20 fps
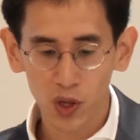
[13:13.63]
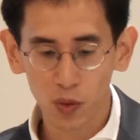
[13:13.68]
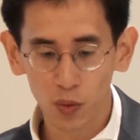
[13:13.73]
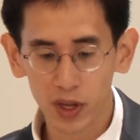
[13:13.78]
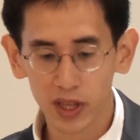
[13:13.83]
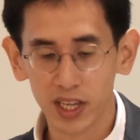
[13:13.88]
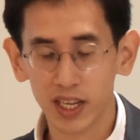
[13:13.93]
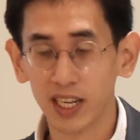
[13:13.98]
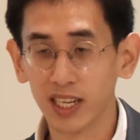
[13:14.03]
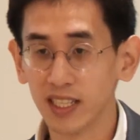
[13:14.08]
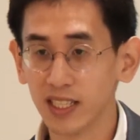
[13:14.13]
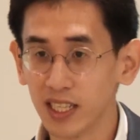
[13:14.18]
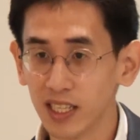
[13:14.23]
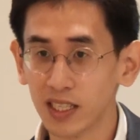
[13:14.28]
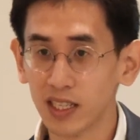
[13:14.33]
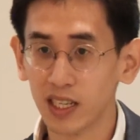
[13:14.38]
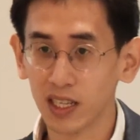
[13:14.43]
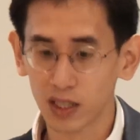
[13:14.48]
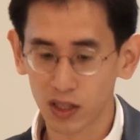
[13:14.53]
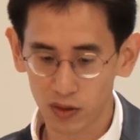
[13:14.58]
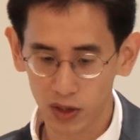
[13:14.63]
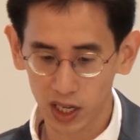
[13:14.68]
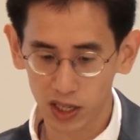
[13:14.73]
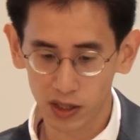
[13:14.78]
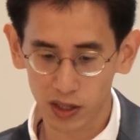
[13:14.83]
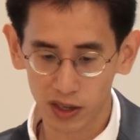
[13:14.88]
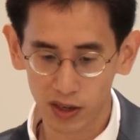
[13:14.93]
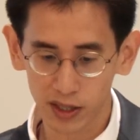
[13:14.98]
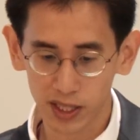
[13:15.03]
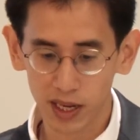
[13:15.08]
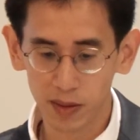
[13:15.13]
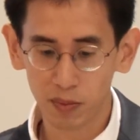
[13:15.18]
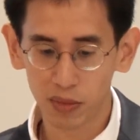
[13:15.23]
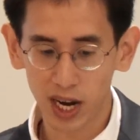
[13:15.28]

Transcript: within existing structures and